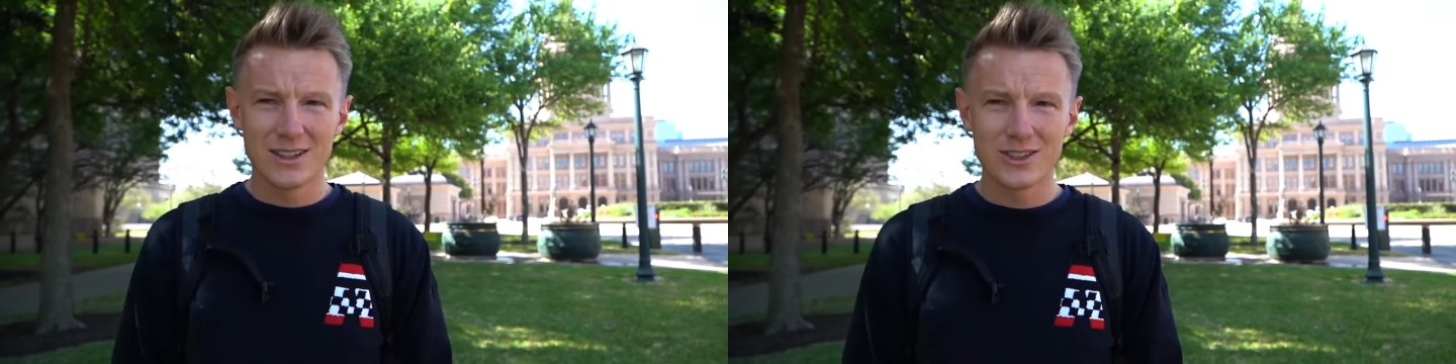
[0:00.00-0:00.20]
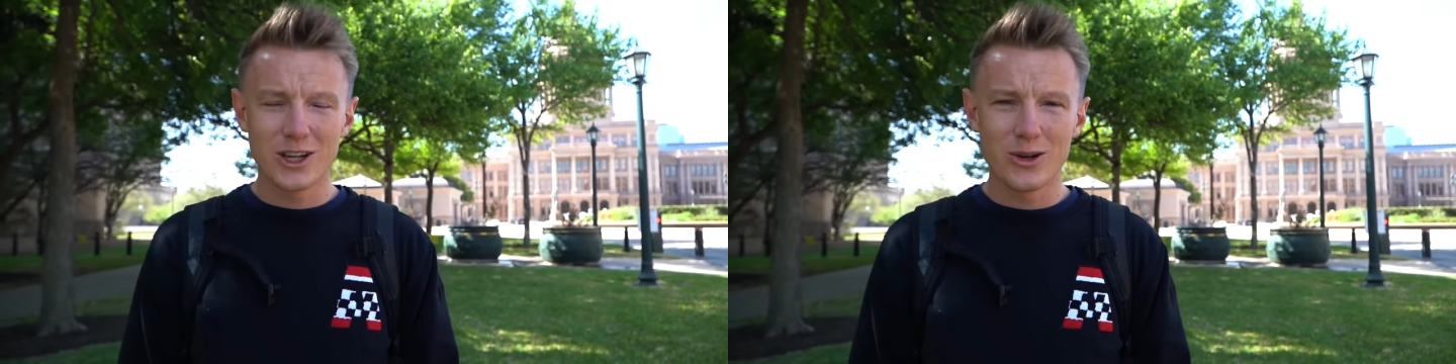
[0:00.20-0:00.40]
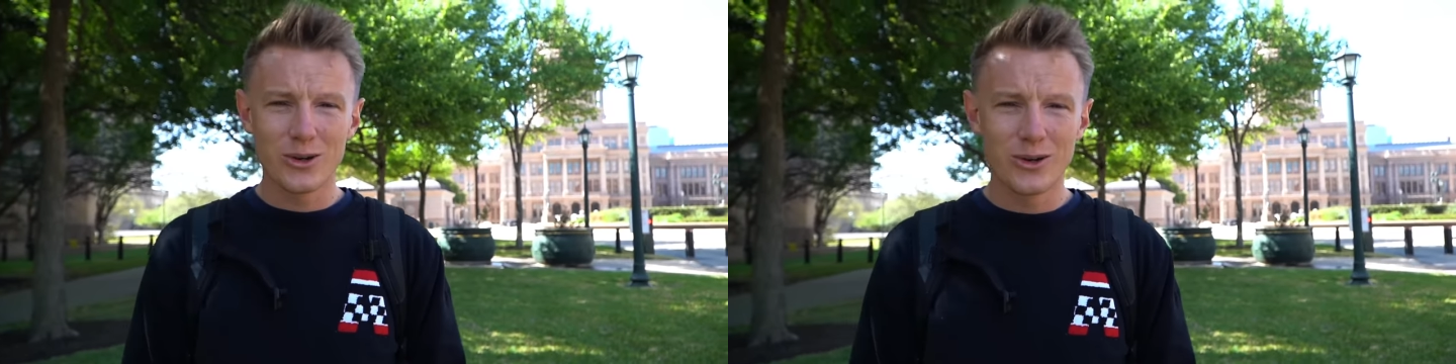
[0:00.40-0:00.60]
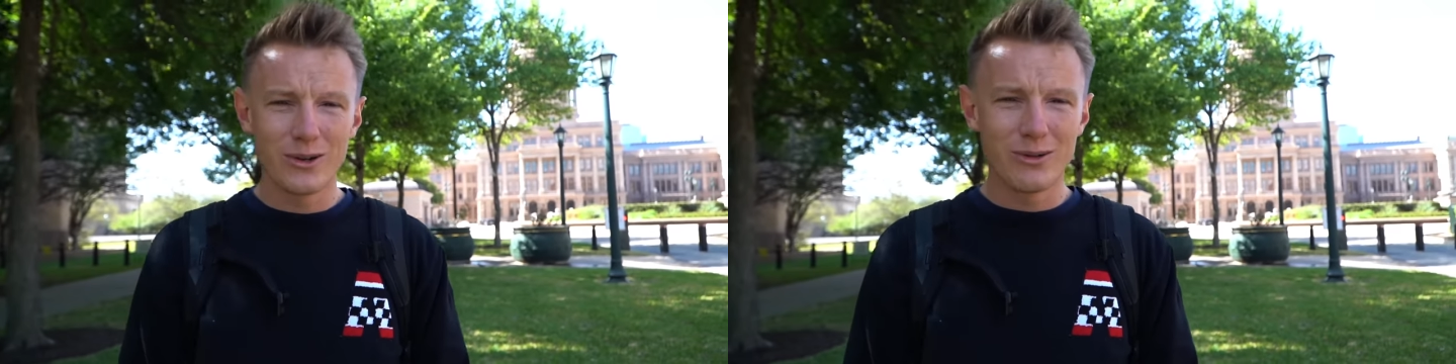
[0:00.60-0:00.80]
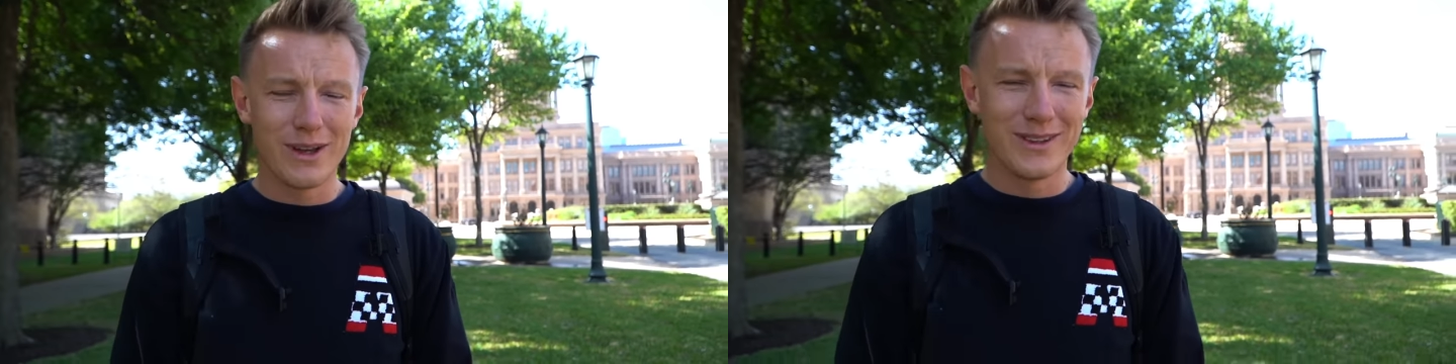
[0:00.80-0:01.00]
So,
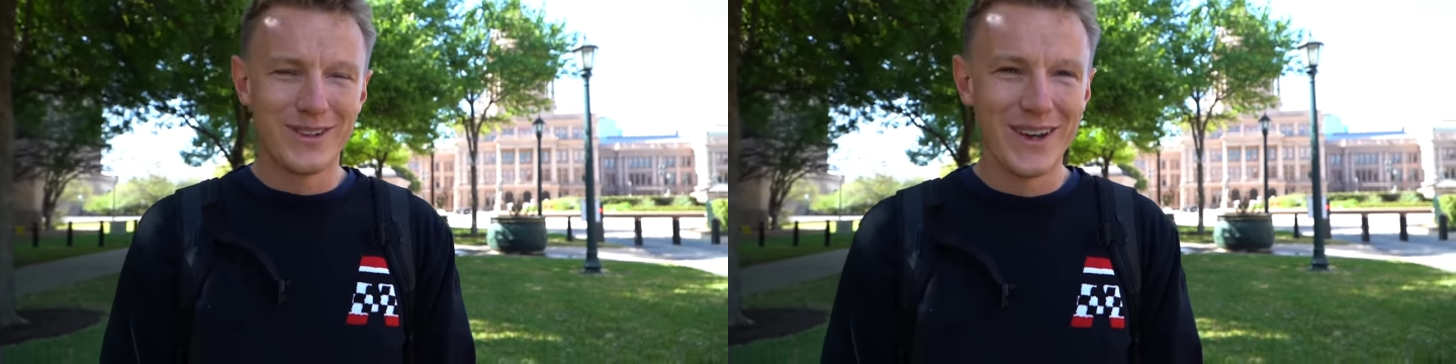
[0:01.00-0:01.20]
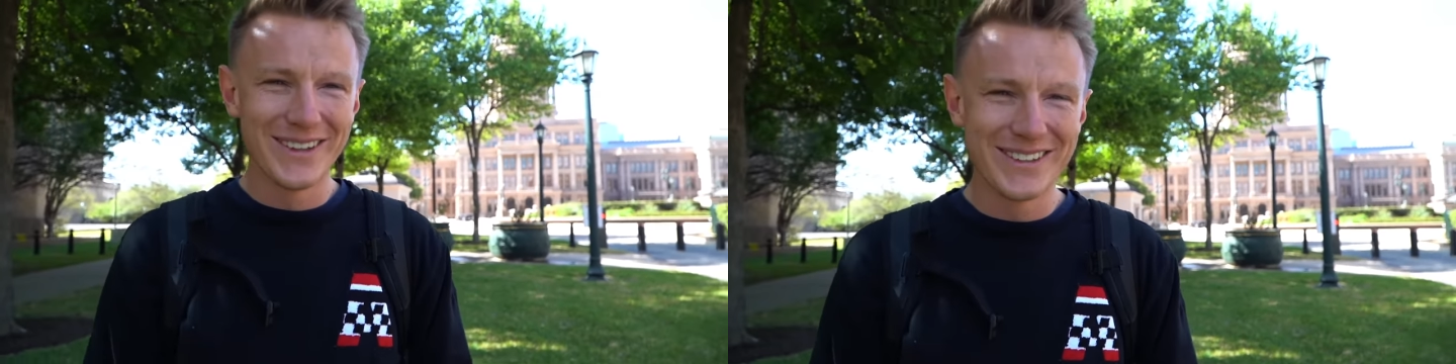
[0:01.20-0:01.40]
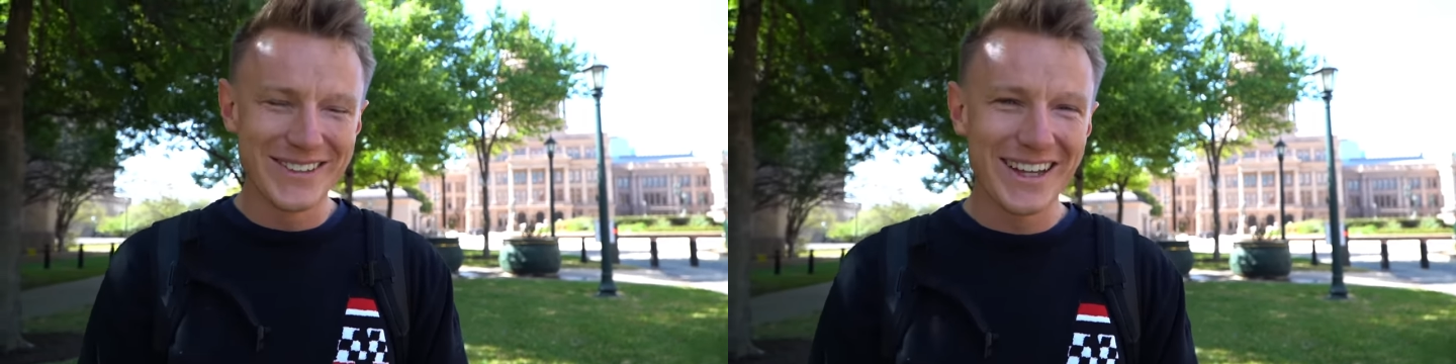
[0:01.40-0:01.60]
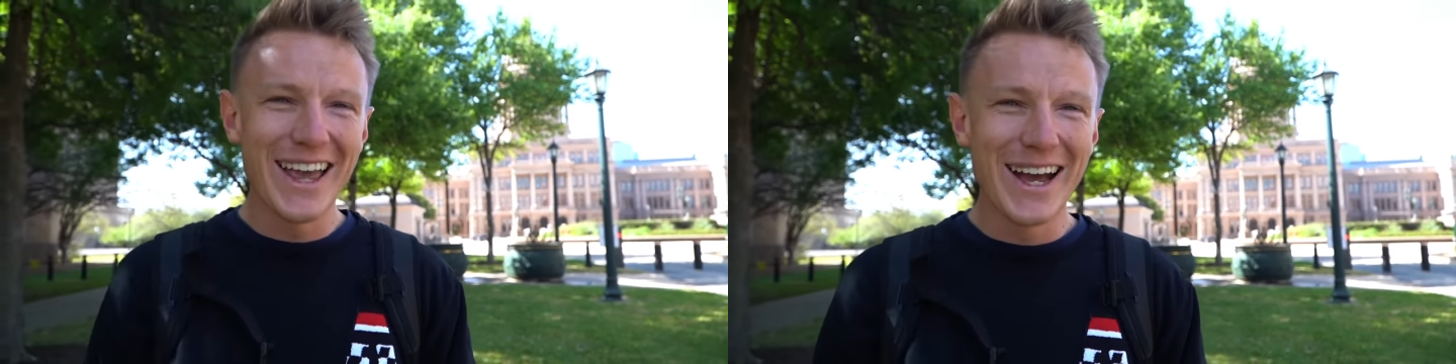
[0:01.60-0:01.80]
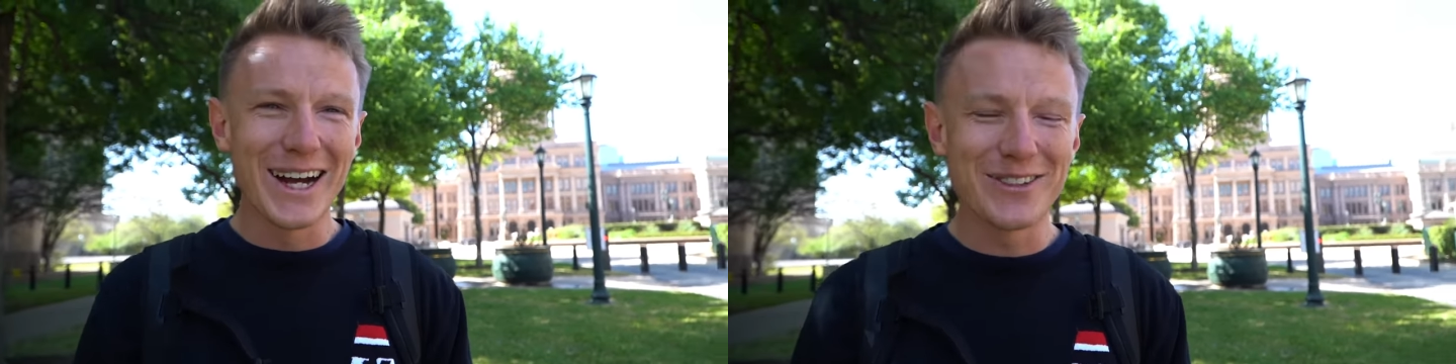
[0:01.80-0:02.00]

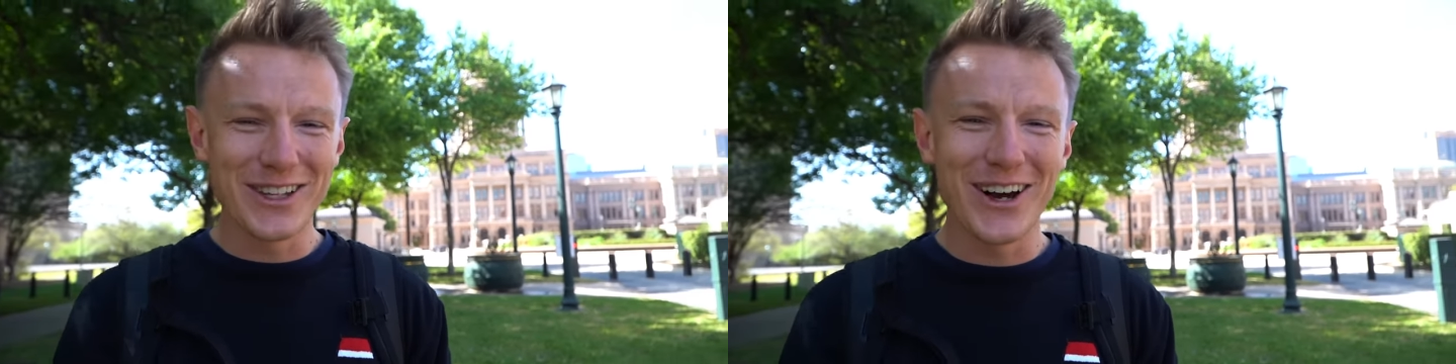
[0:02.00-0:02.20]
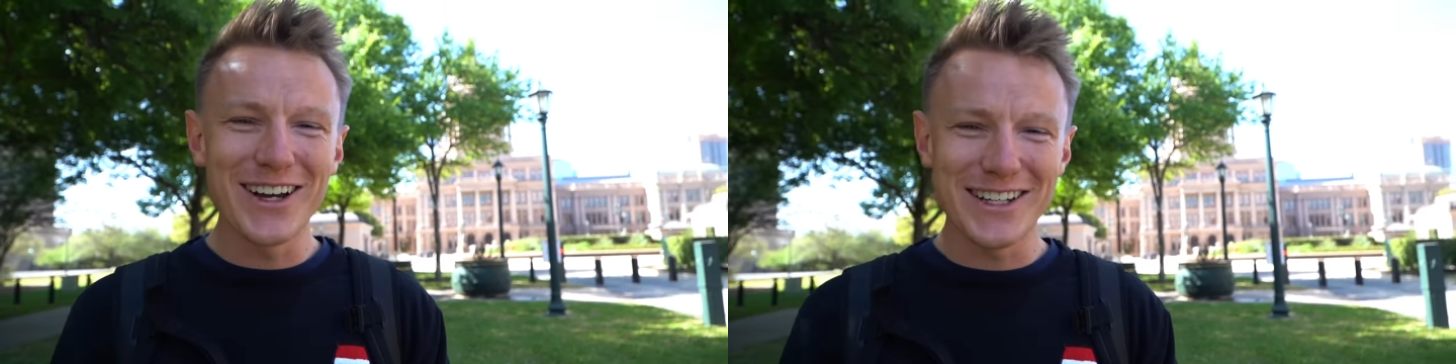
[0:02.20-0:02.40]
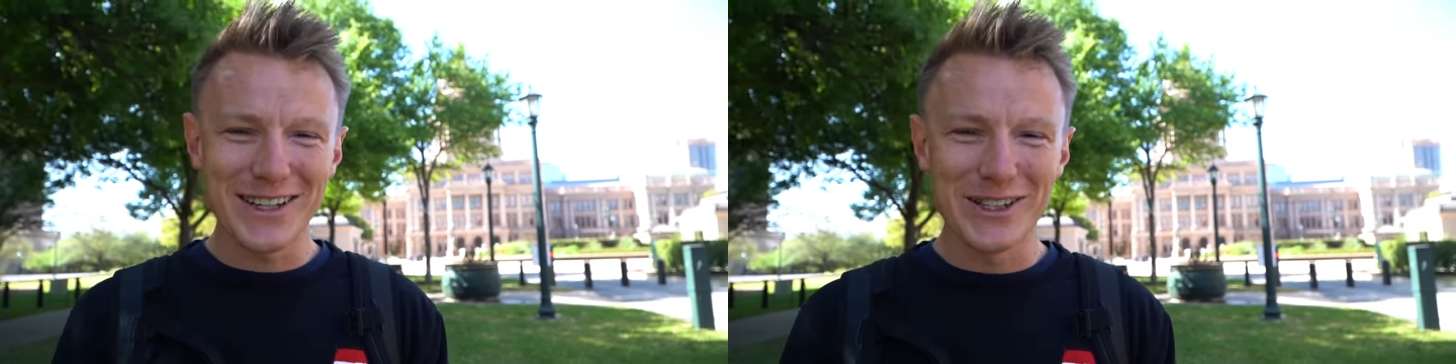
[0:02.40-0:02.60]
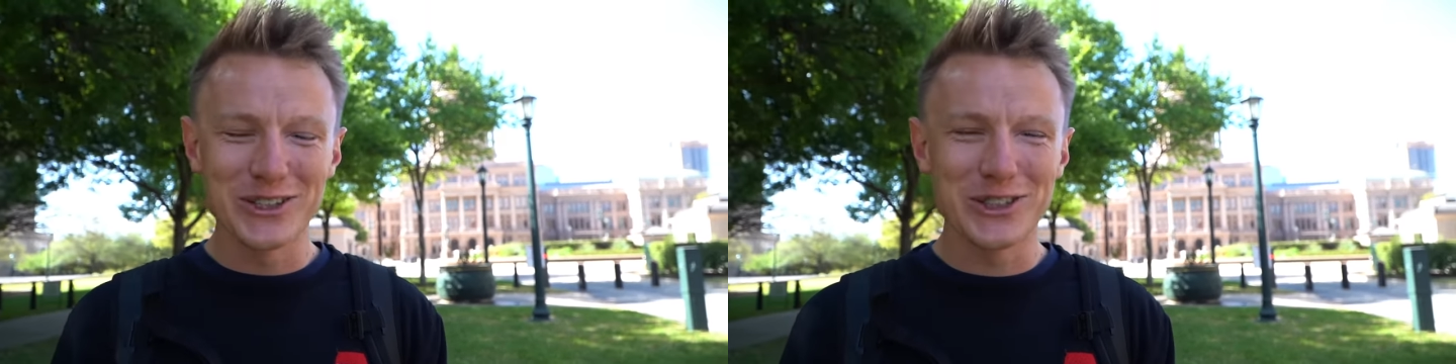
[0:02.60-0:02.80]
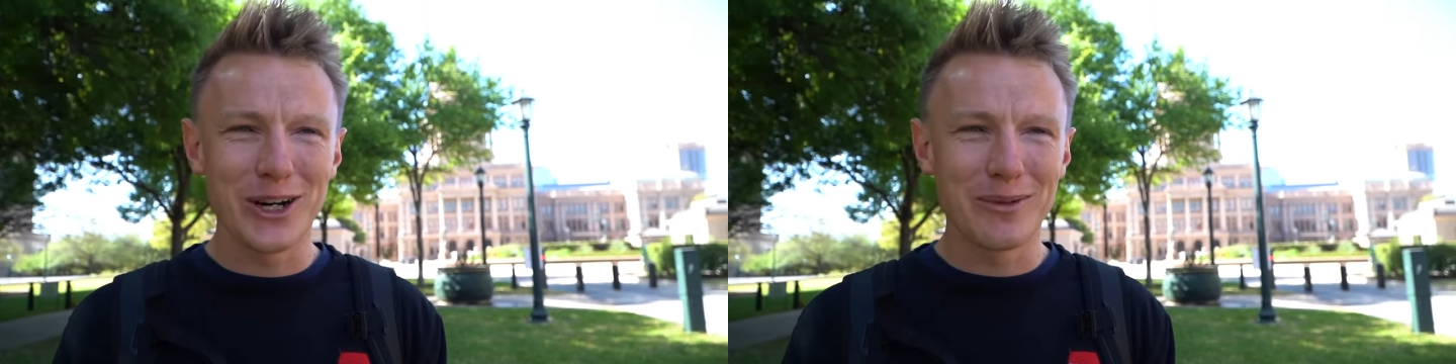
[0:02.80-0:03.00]
after hiding in
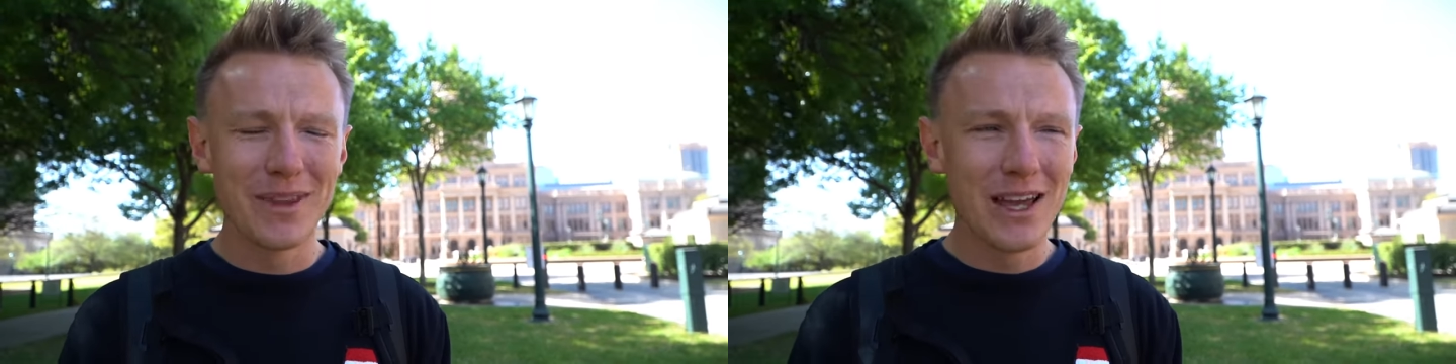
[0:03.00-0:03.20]
the shop,